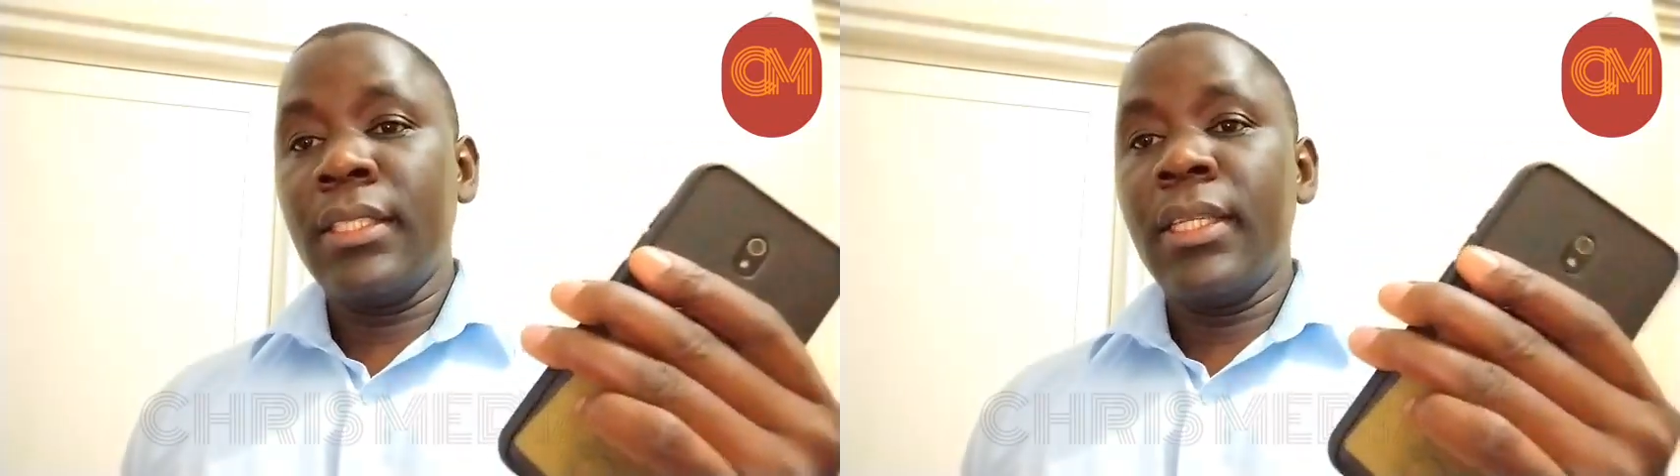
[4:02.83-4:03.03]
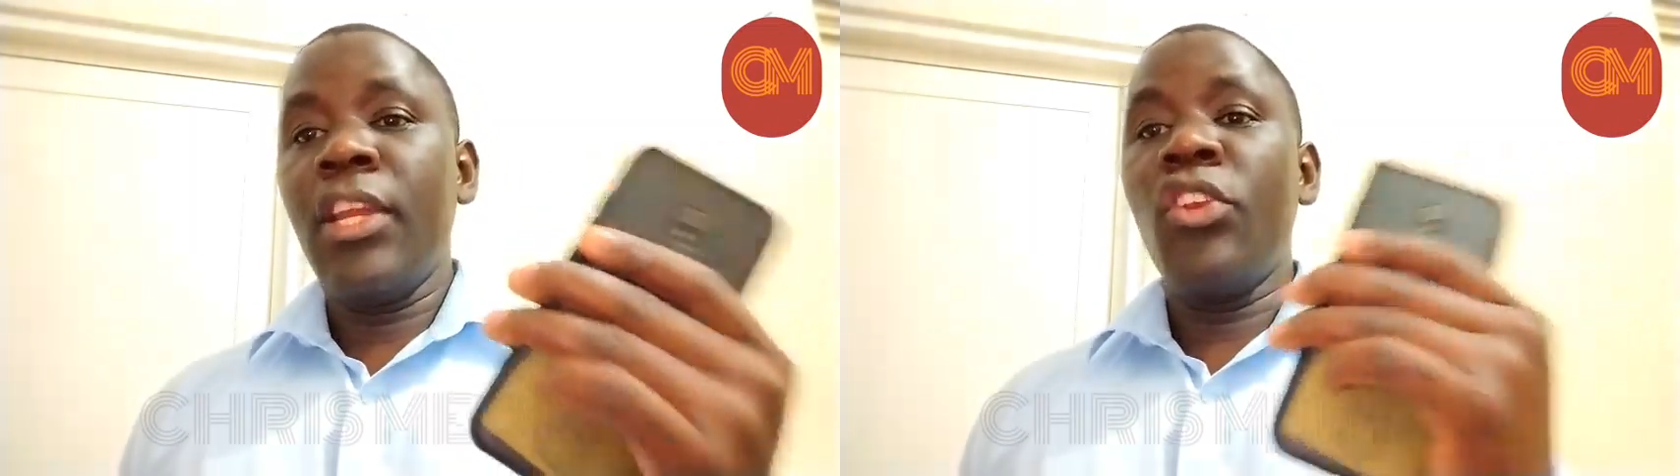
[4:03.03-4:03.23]

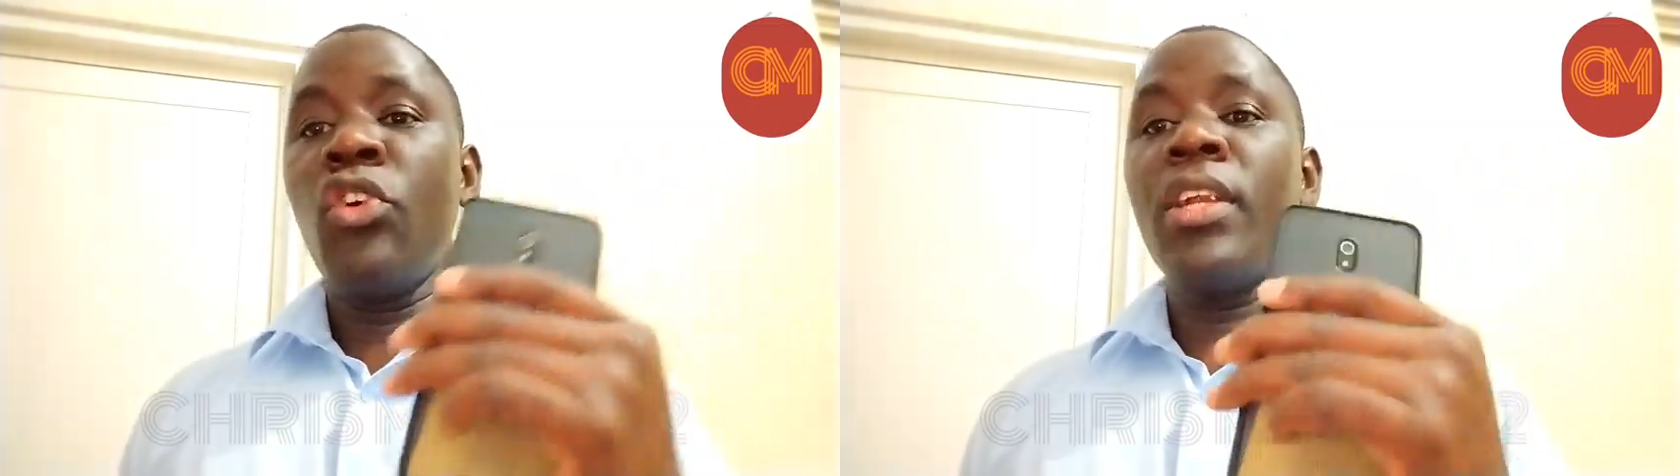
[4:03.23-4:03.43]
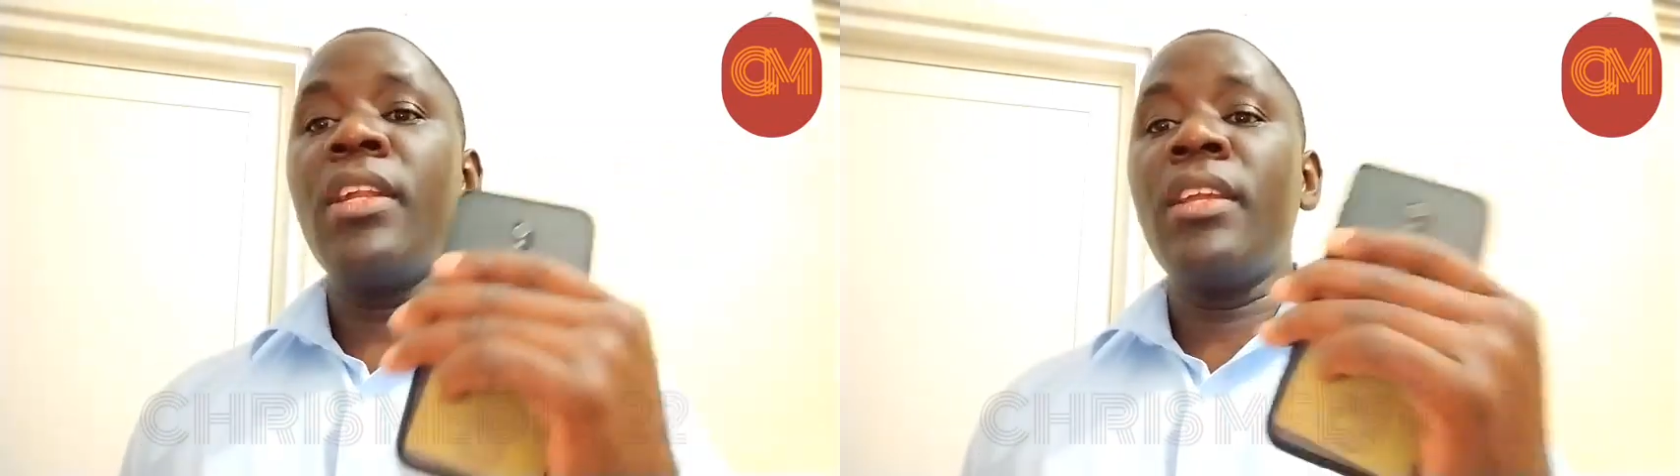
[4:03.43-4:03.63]
They
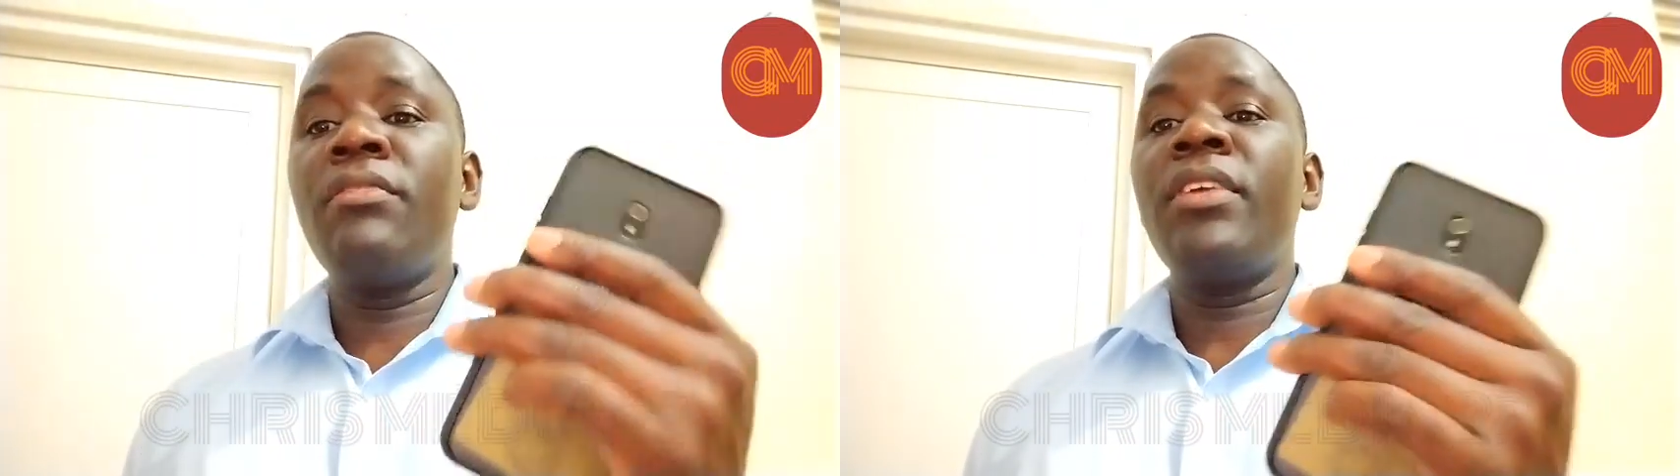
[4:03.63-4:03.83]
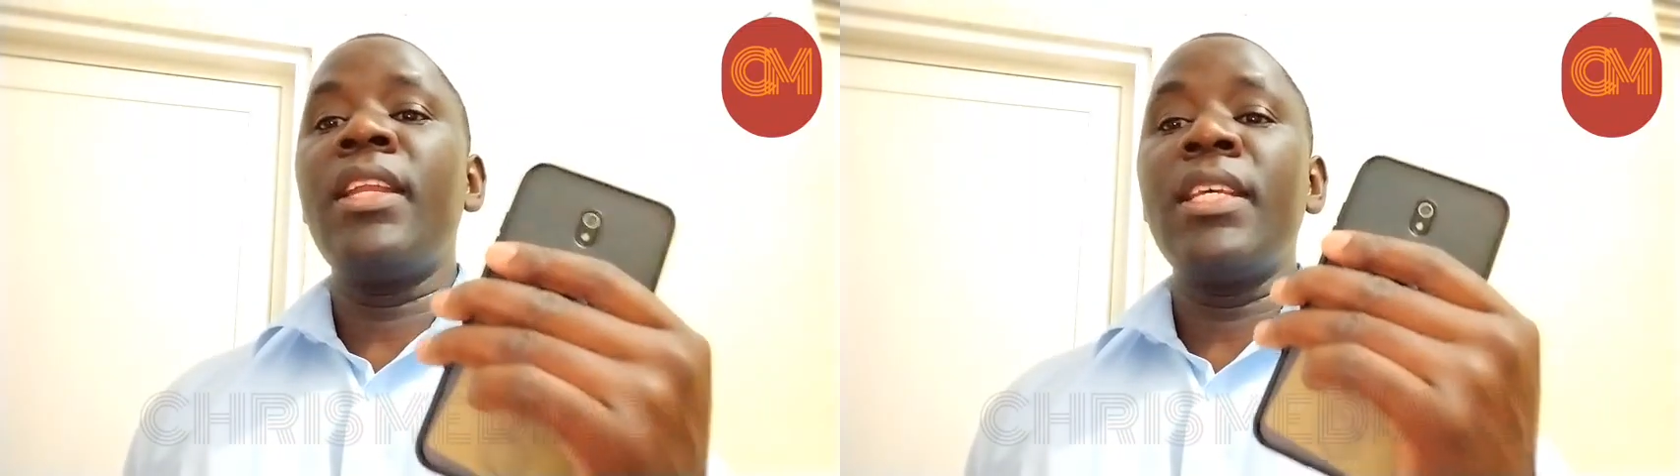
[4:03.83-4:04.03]
don't
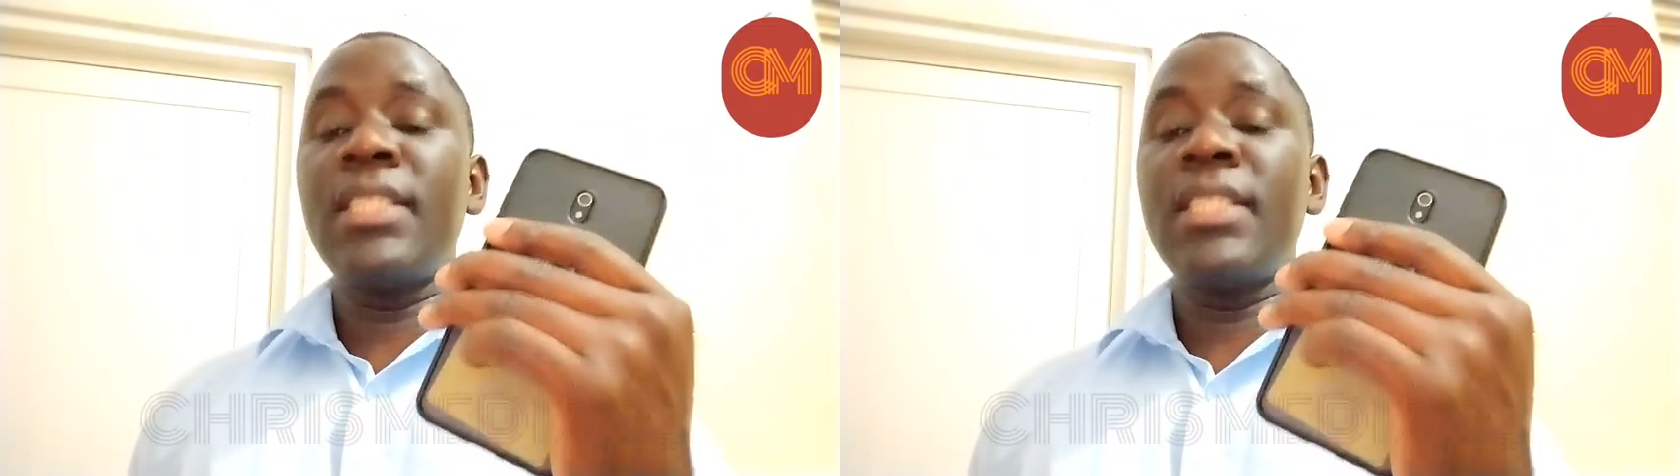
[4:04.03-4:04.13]
live in the